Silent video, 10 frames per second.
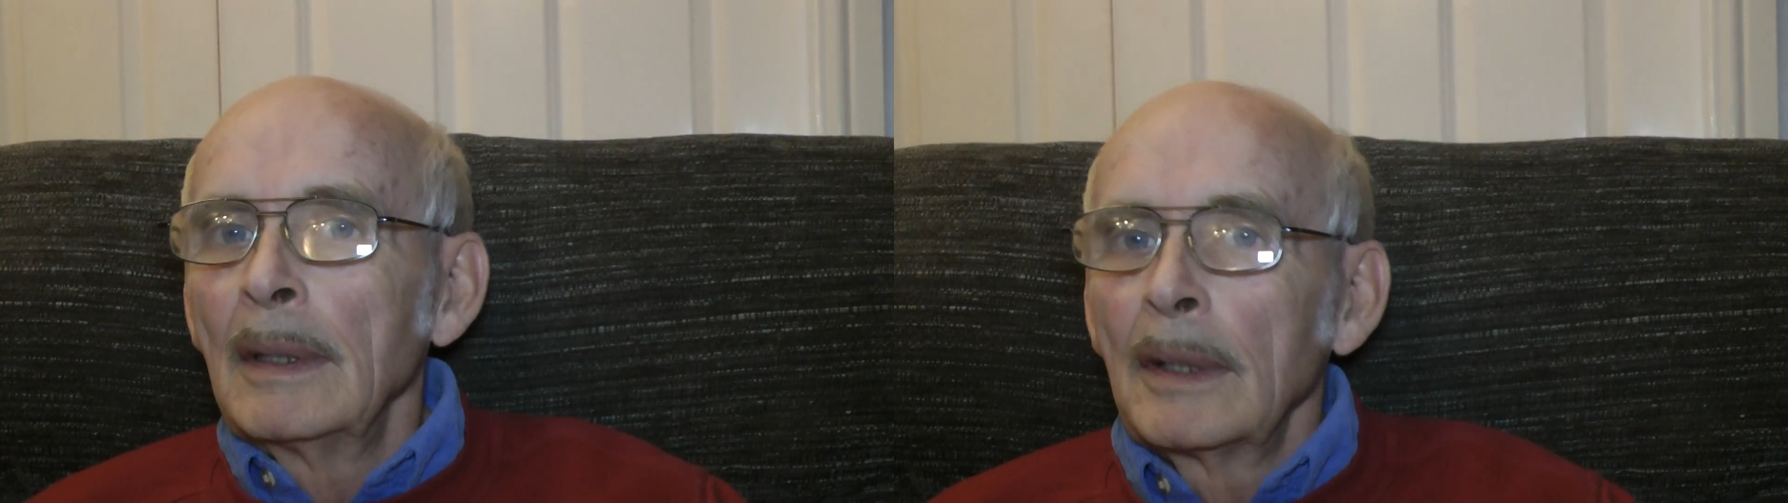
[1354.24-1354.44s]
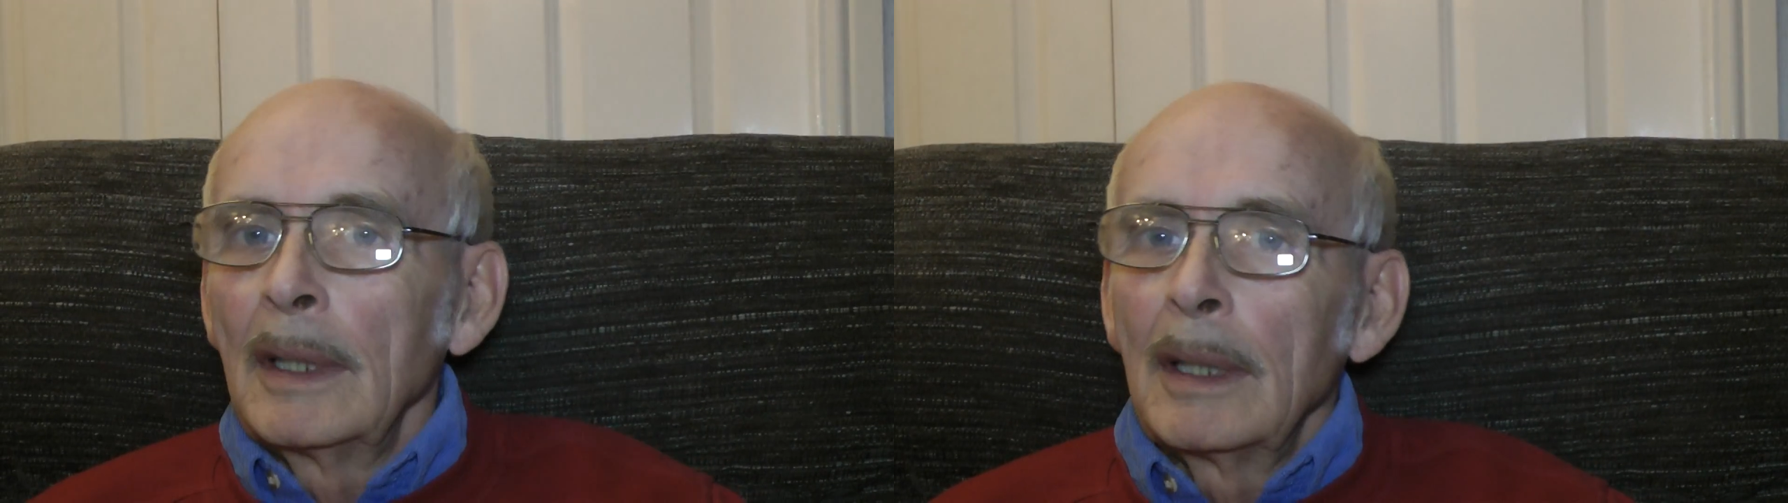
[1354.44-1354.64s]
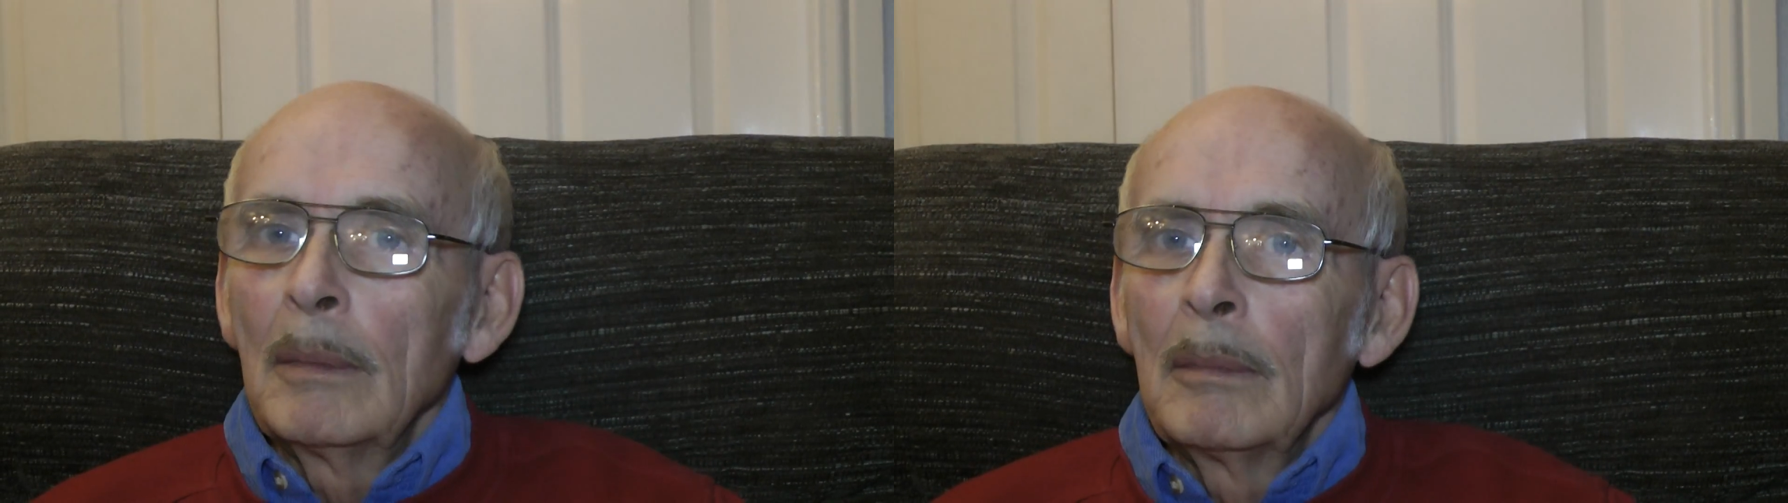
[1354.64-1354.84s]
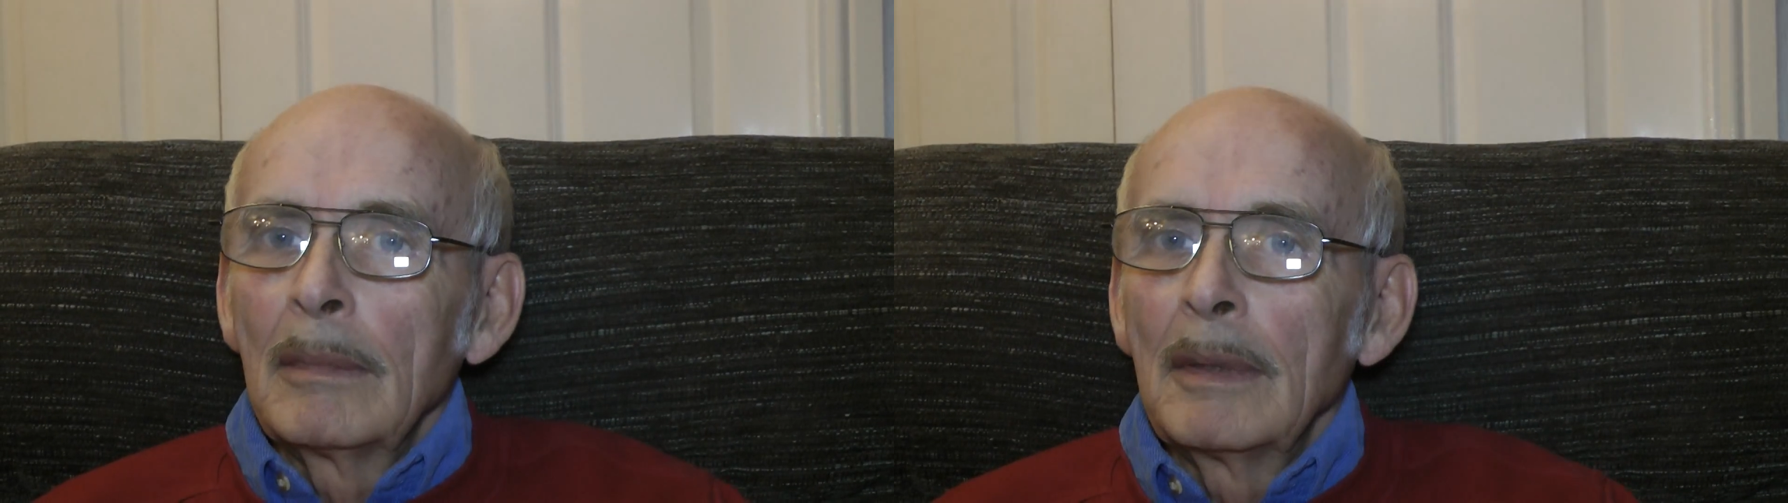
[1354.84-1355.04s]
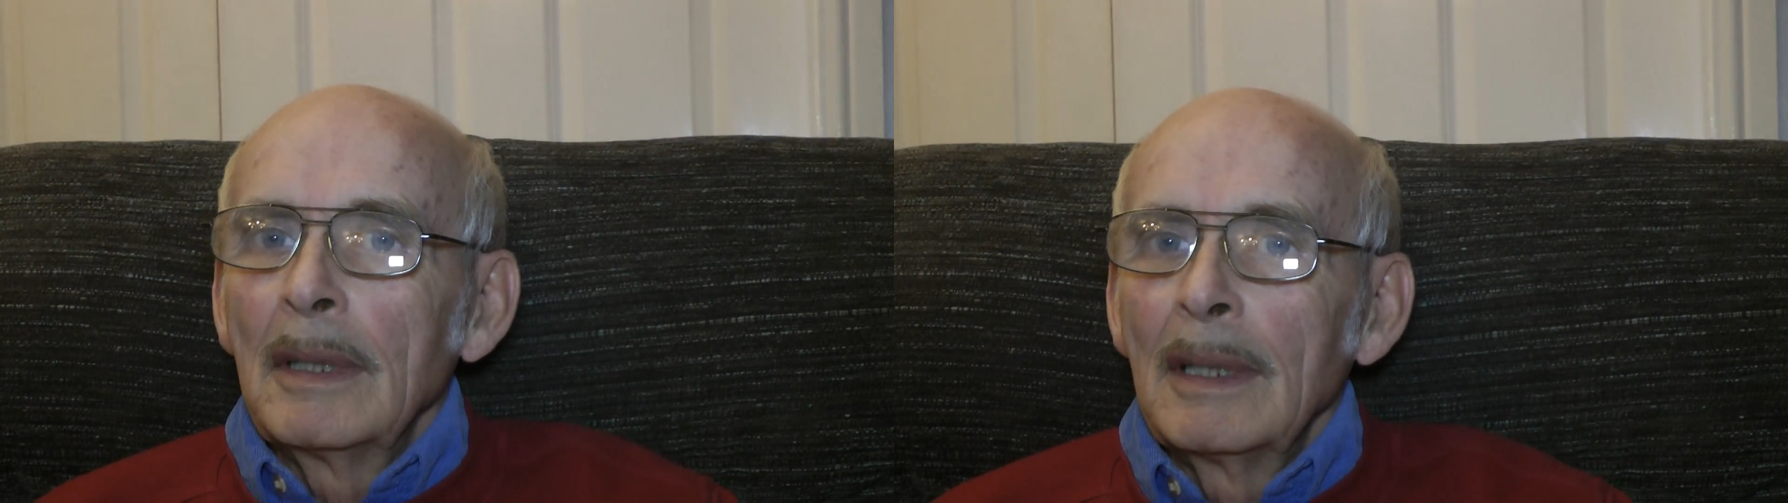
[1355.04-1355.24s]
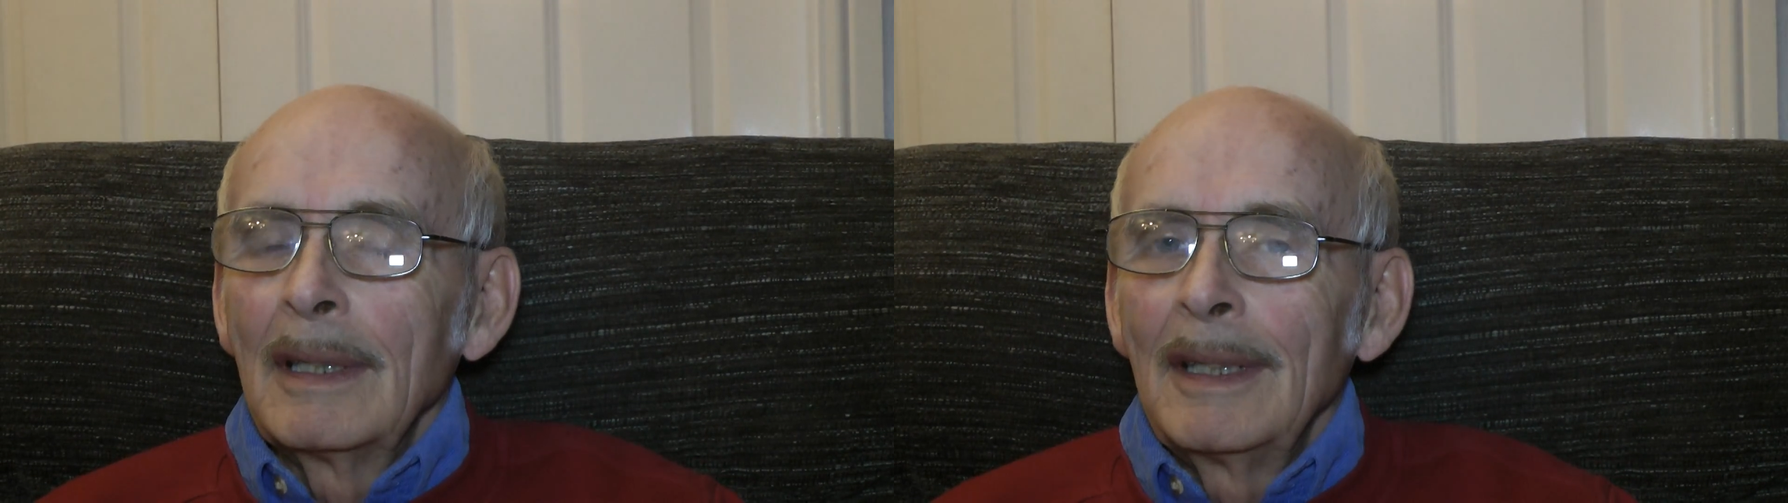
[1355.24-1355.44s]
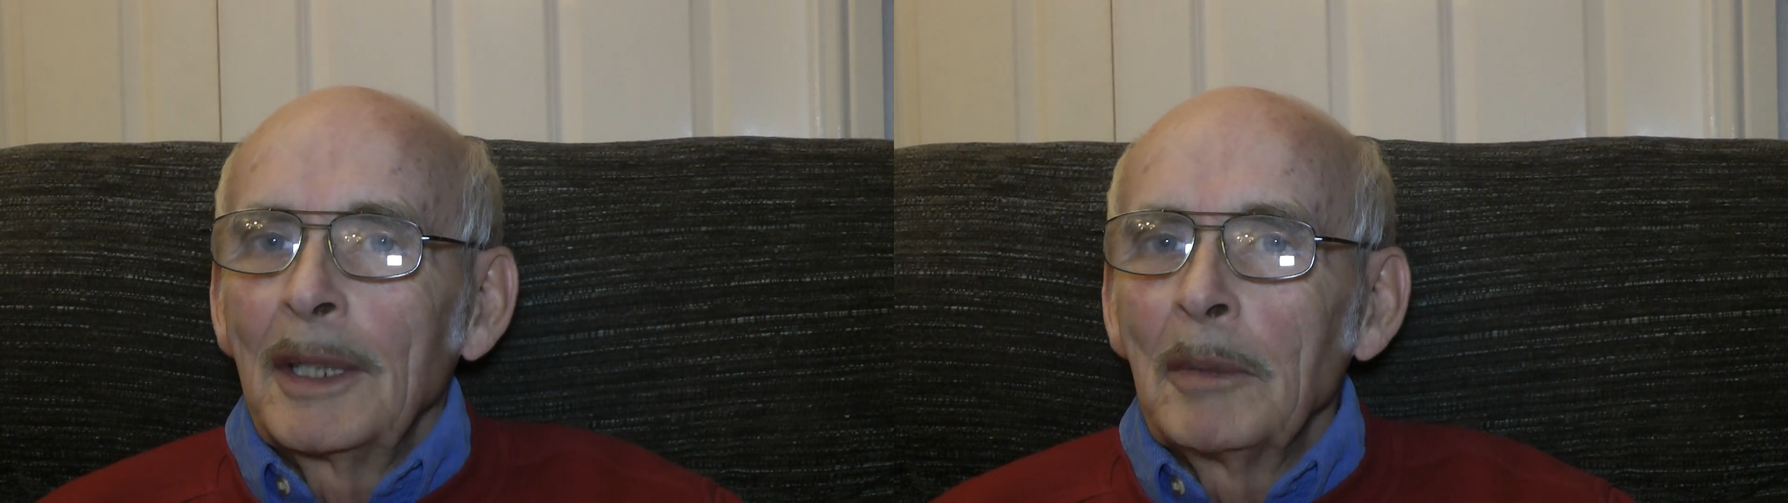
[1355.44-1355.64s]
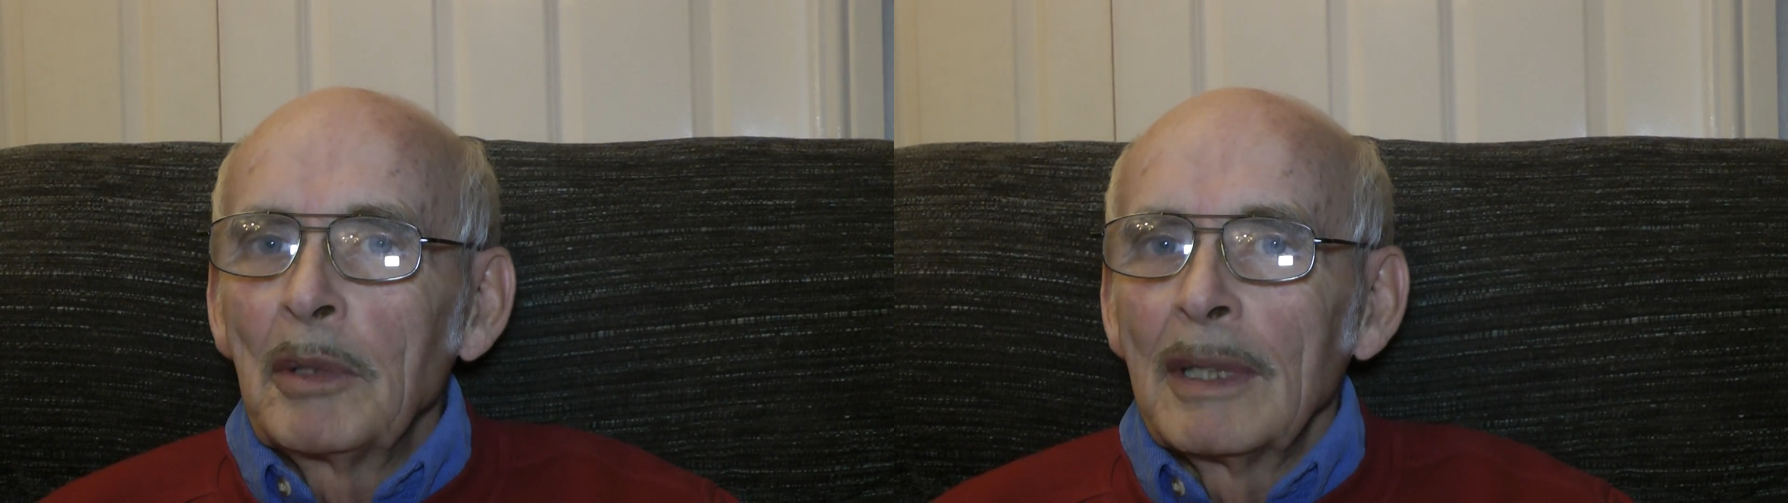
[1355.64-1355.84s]
So you
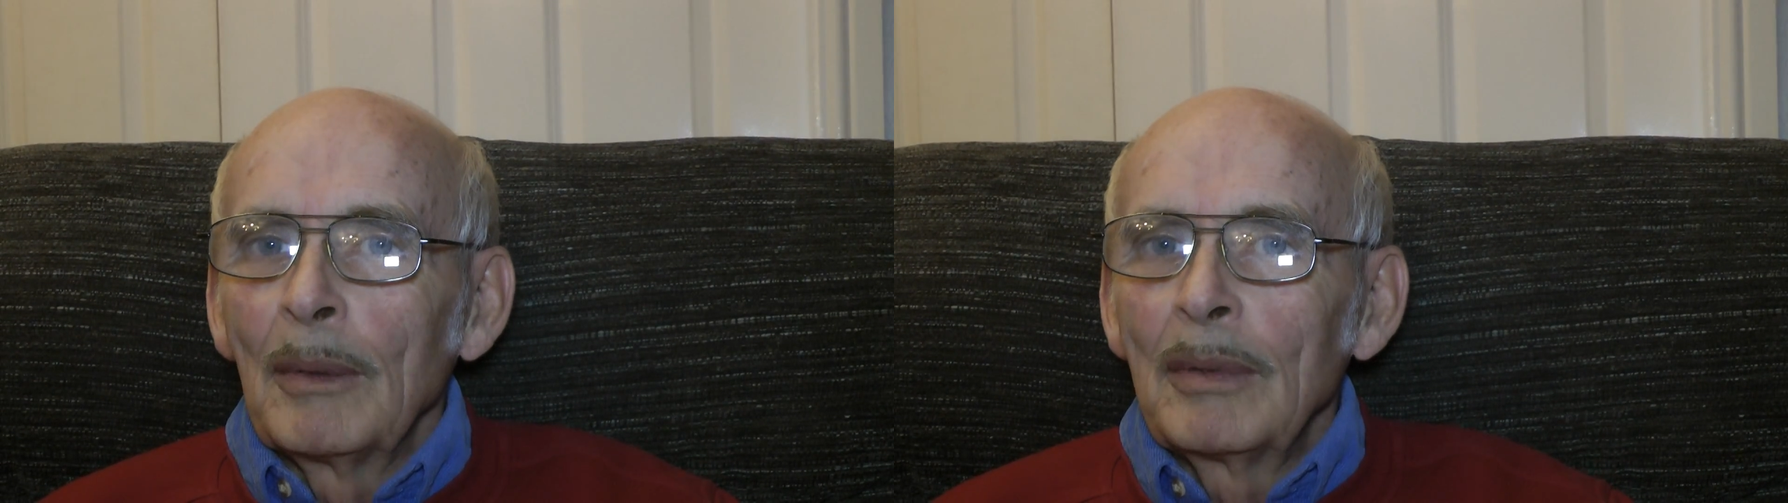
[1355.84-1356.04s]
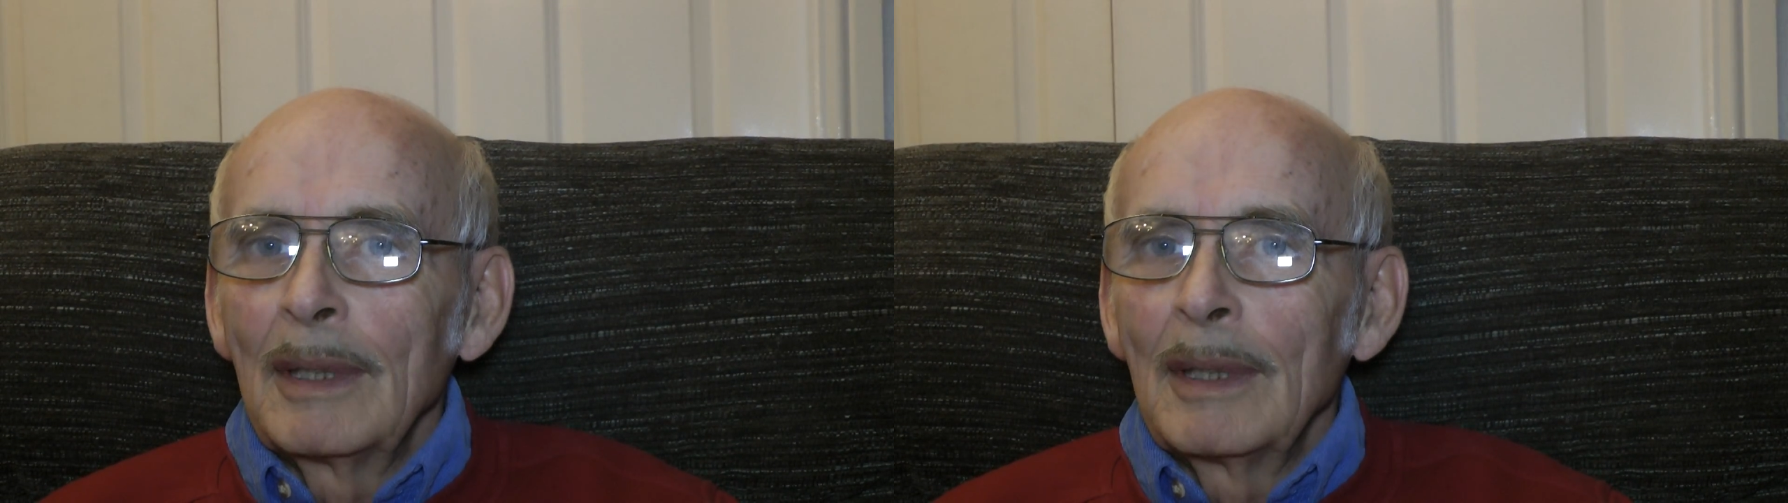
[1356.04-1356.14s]
come south,